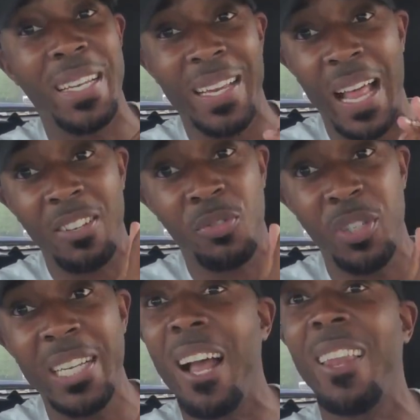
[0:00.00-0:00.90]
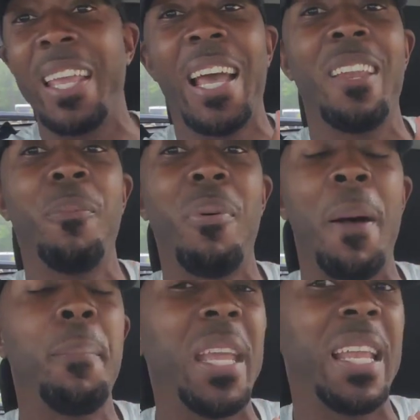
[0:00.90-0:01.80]
Dollar Tree. Y'all ain't got no
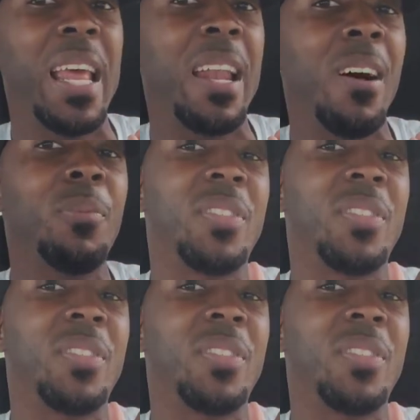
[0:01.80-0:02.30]
problem picking that up.